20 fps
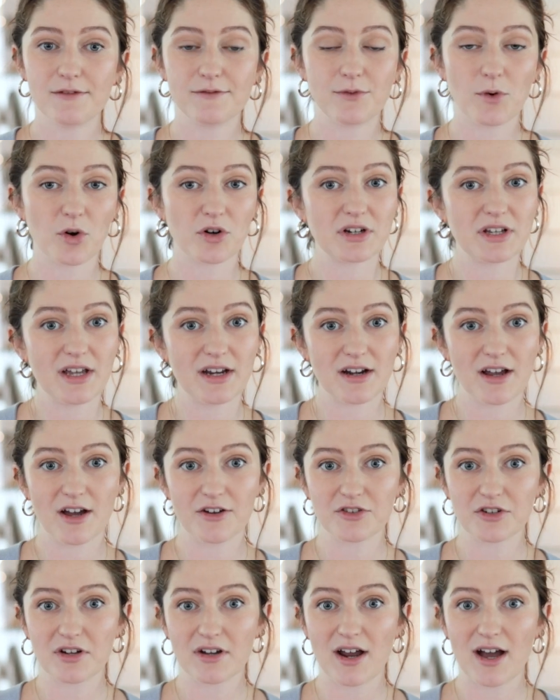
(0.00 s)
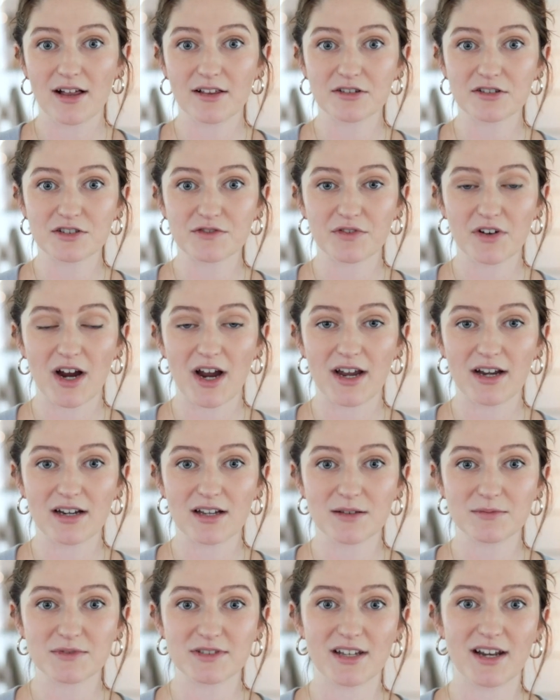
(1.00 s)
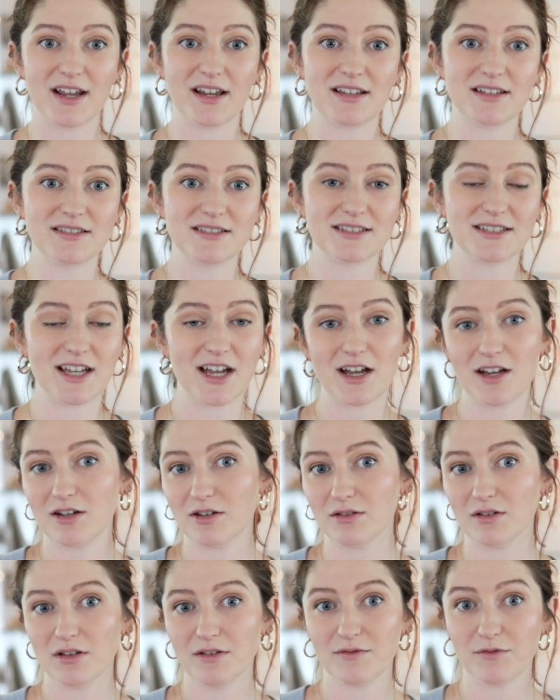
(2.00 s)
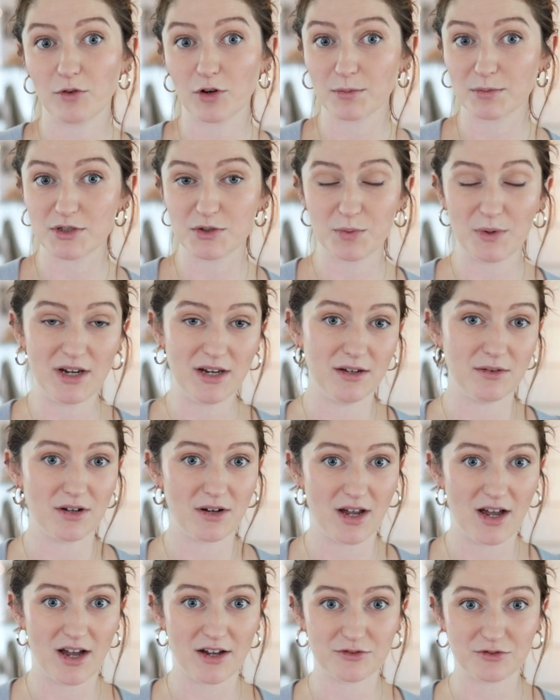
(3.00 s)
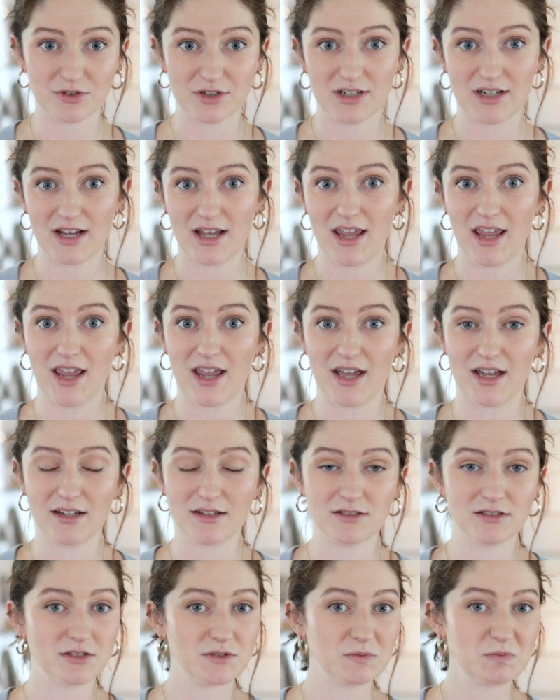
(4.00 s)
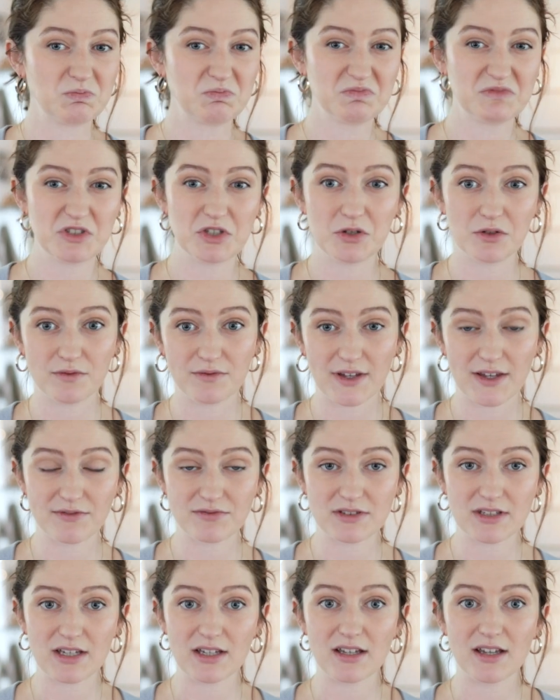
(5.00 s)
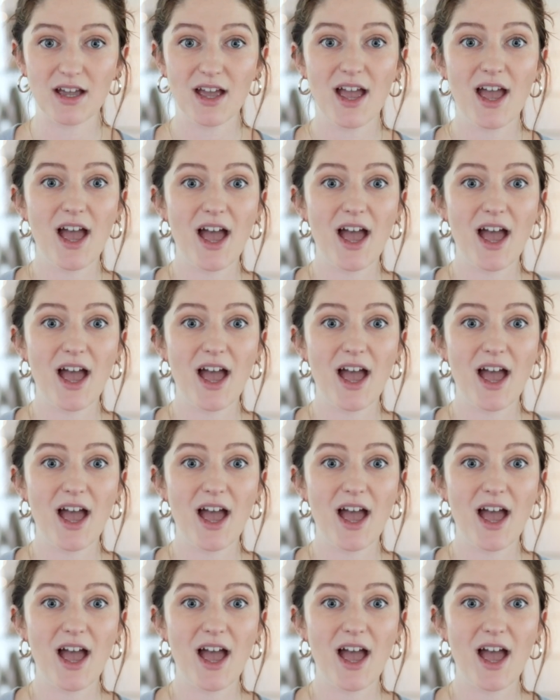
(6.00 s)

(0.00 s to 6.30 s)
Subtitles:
$40 and $100 for items that I can sell for between $100 and $250,